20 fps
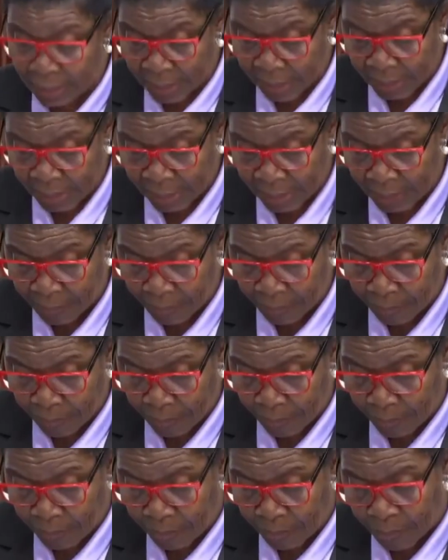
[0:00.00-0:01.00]
the
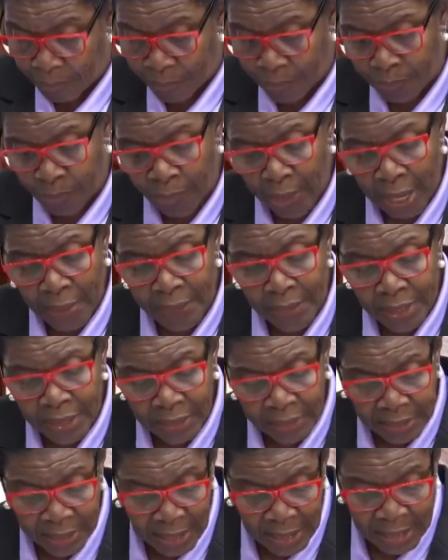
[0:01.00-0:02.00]
Prime
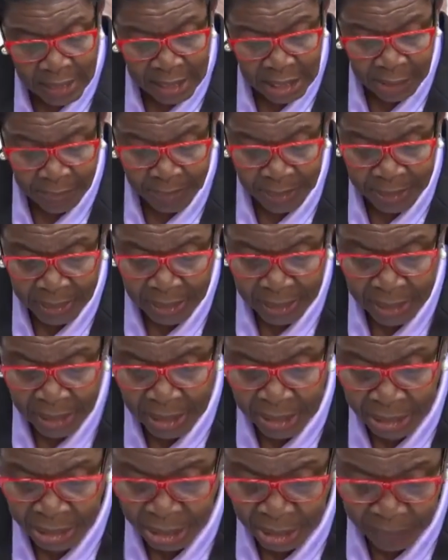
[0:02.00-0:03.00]
Minister in his
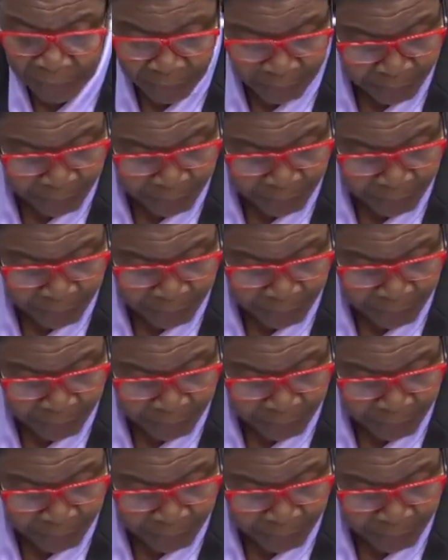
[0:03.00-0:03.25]
presentation